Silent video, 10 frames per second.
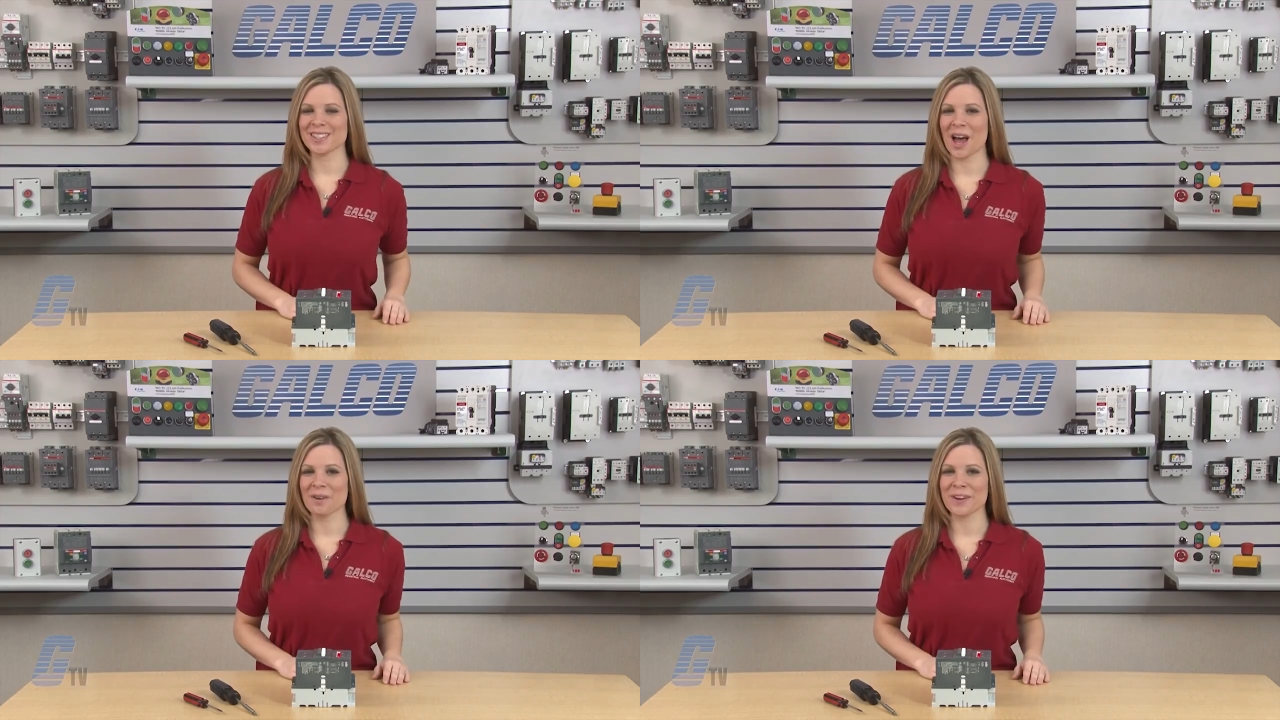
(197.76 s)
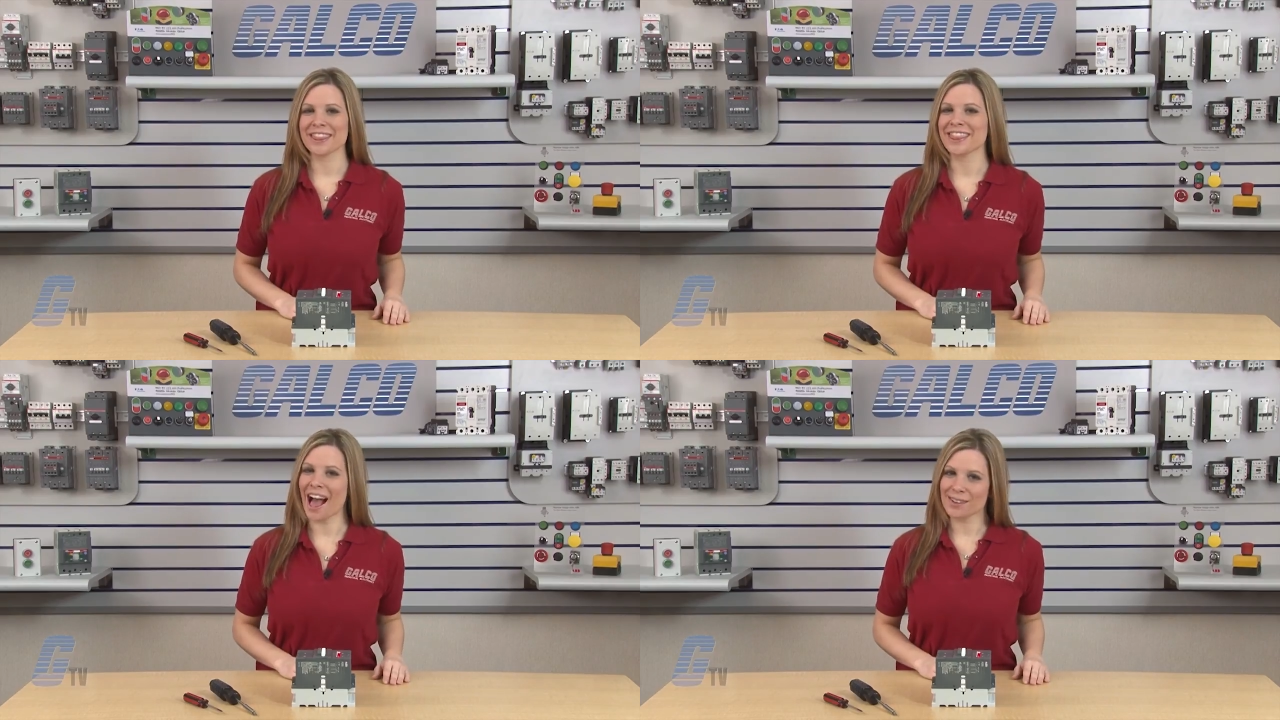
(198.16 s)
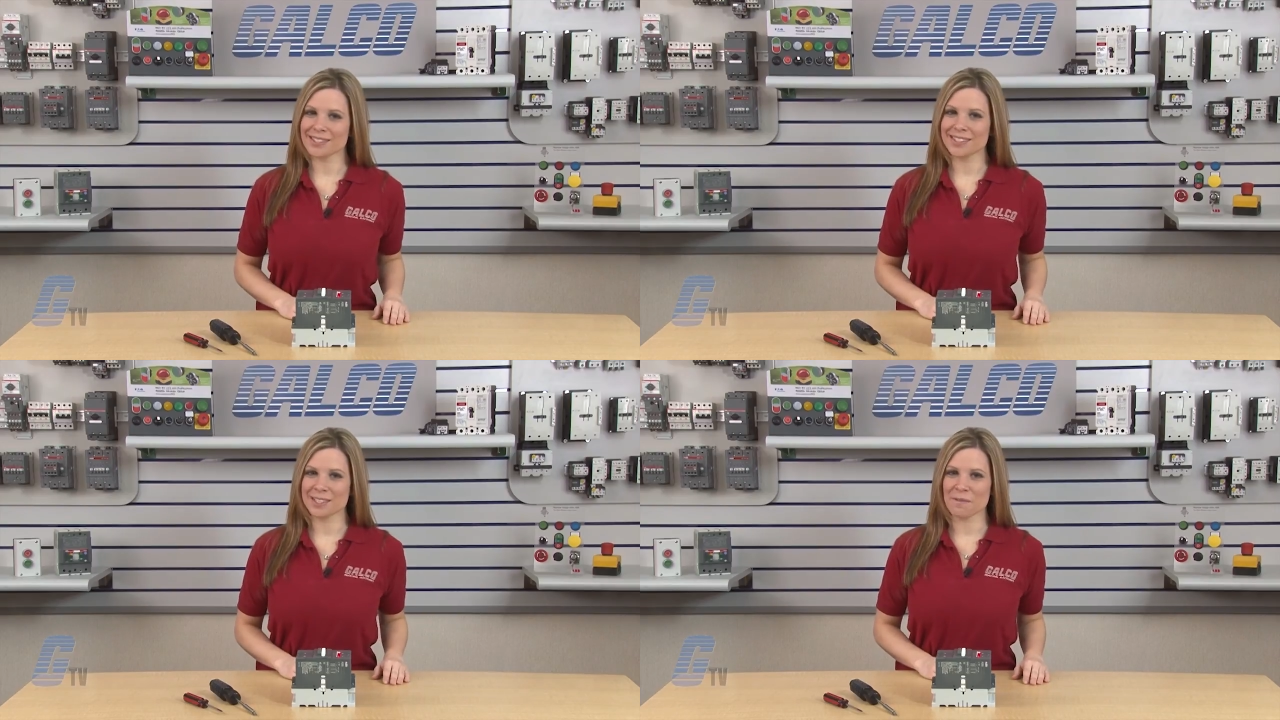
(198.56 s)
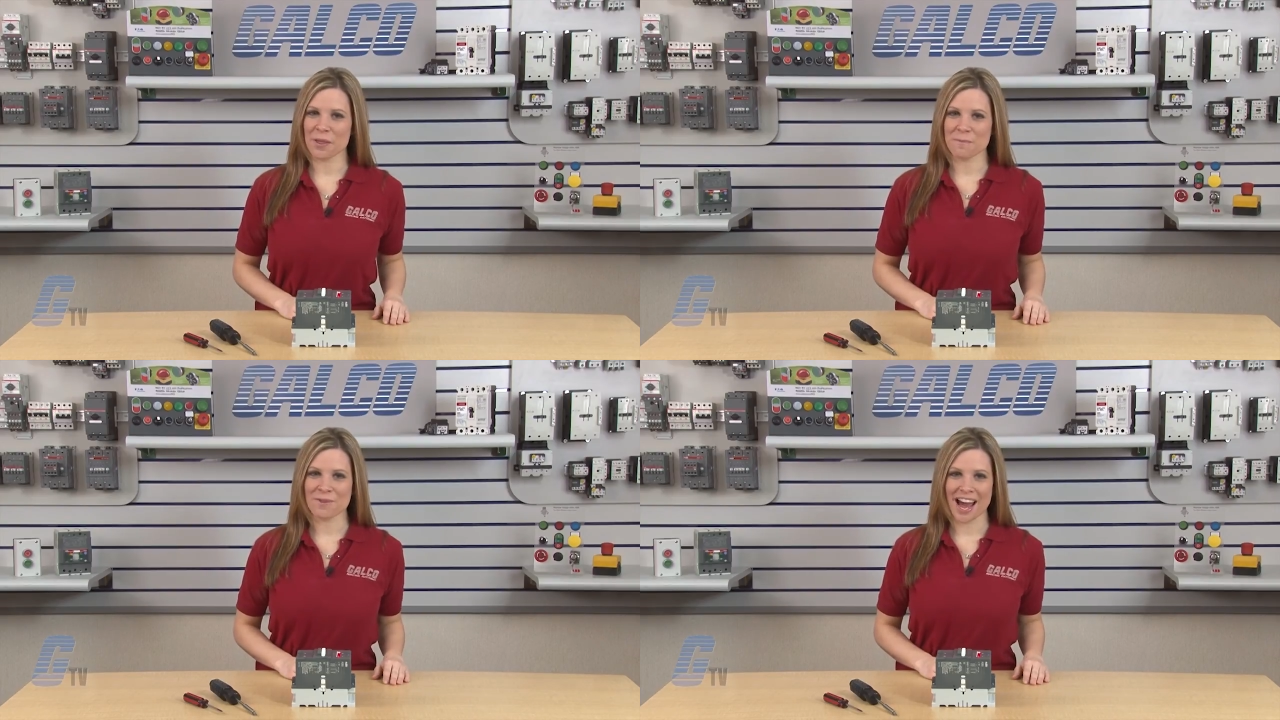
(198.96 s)
along with thousands of
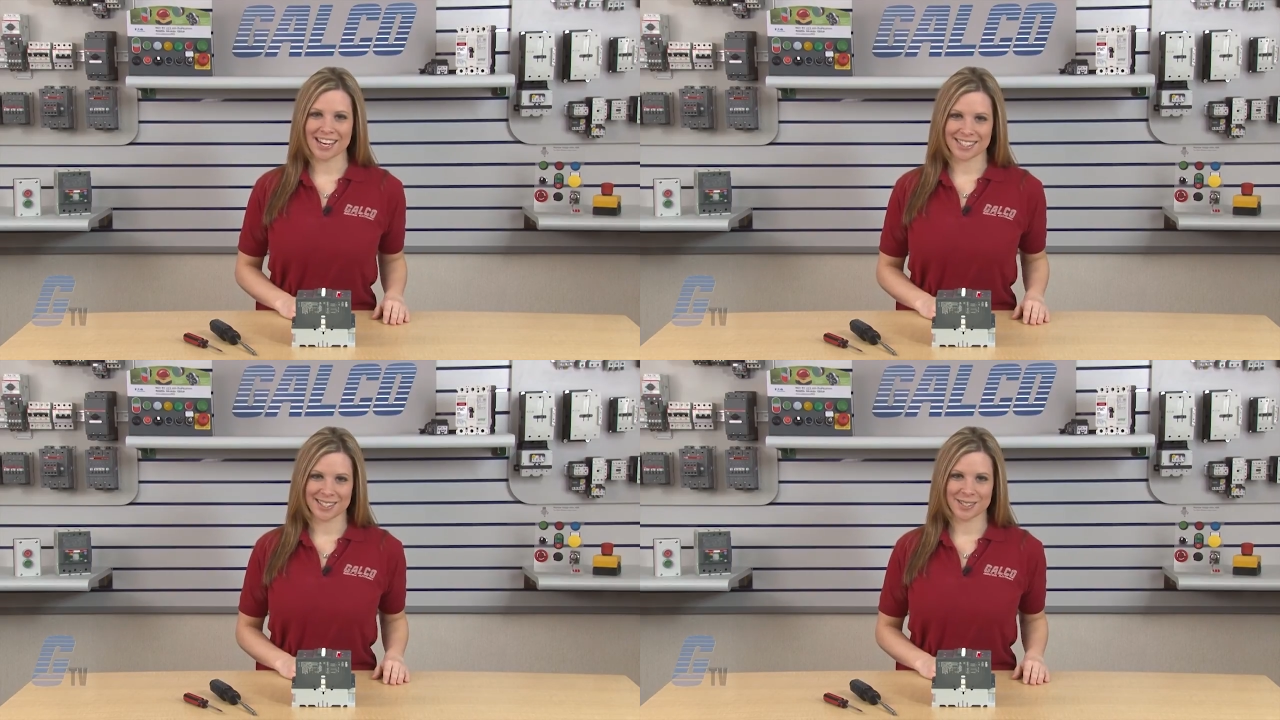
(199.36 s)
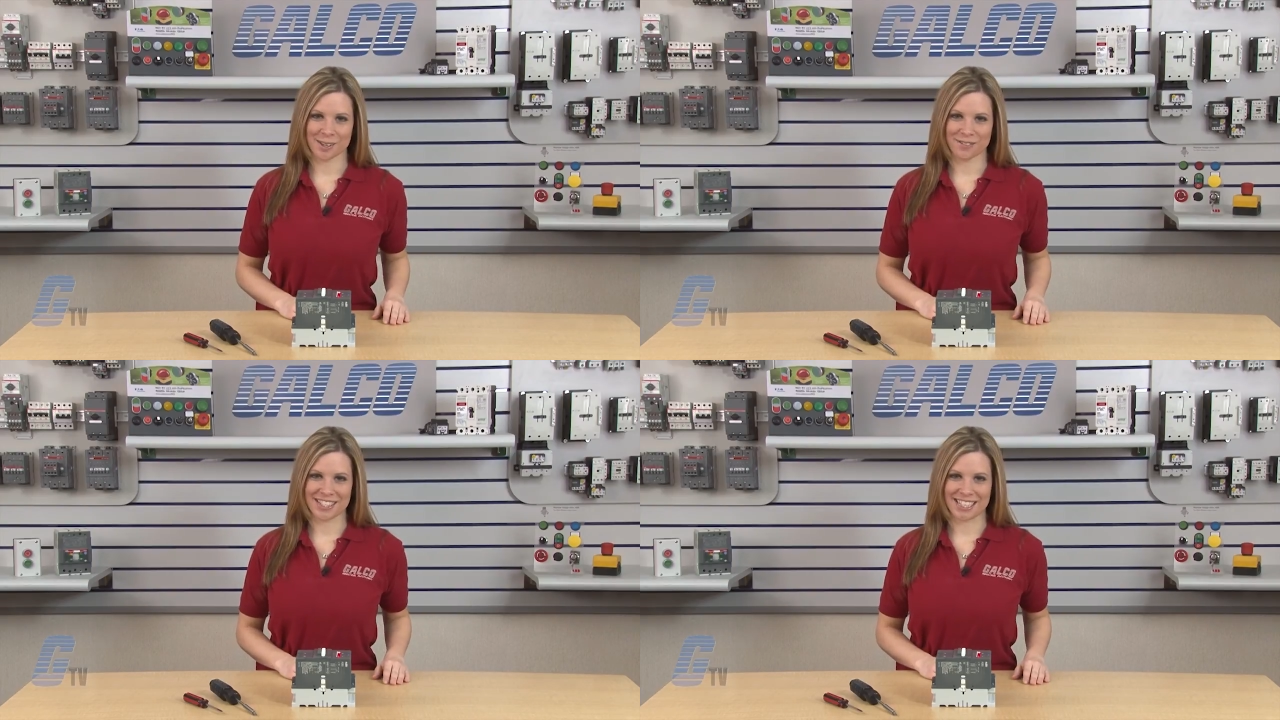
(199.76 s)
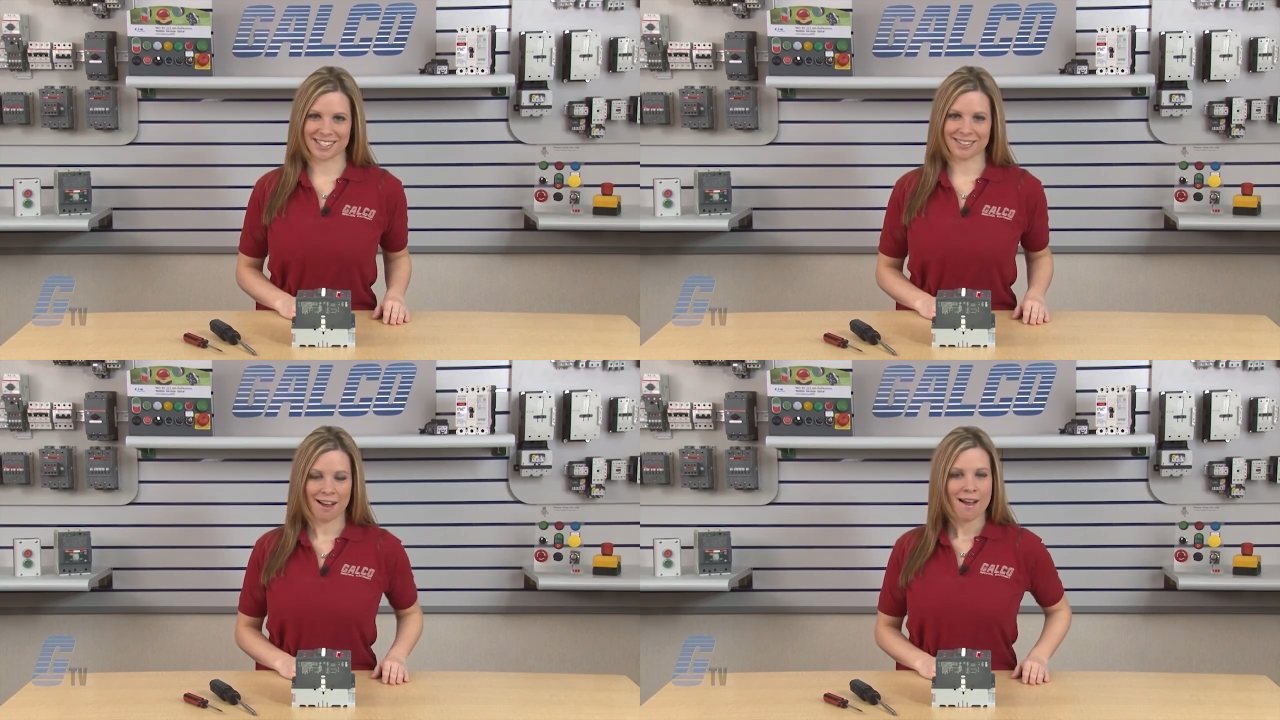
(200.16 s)
other products and services,